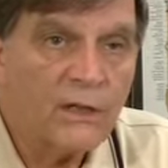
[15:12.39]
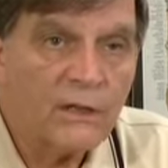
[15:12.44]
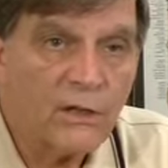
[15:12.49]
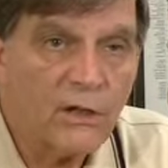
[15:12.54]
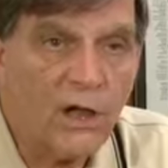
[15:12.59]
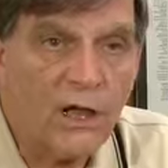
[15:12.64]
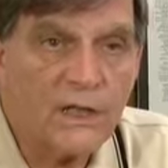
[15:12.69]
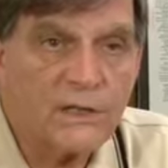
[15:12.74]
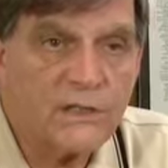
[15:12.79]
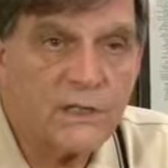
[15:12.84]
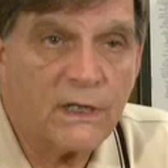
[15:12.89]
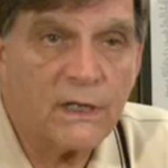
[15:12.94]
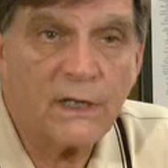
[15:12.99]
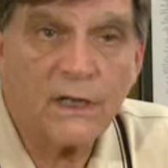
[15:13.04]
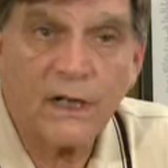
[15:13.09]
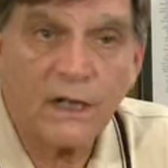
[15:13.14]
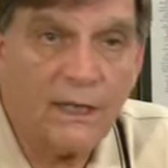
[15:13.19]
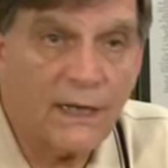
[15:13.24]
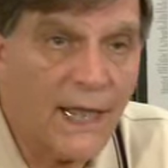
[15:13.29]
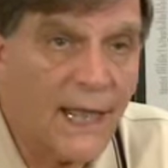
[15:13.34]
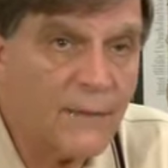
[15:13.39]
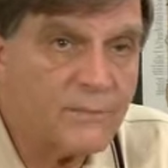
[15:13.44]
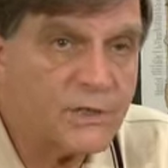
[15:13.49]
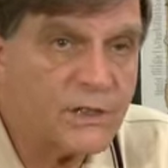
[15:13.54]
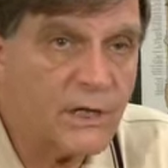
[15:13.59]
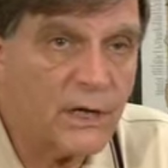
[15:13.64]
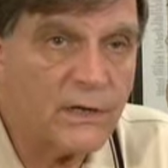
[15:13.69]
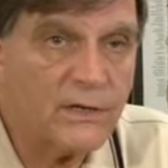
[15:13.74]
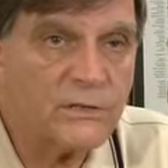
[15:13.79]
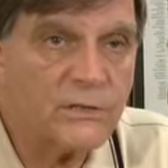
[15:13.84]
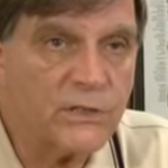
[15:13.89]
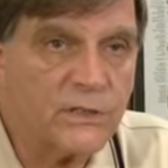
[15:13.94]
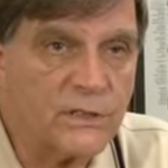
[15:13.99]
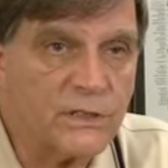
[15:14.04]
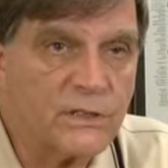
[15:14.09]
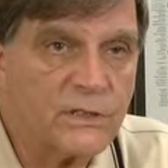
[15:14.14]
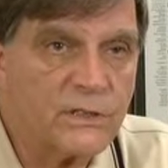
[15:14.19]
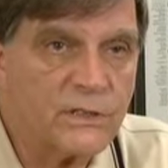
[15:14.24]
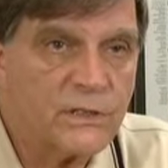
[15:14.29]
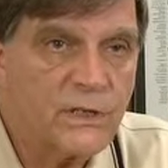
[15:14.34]
causing collapsed
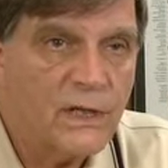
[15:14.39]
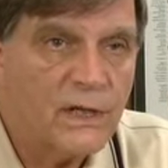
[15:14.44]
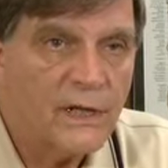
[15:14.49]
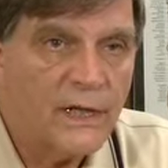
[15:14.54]
arches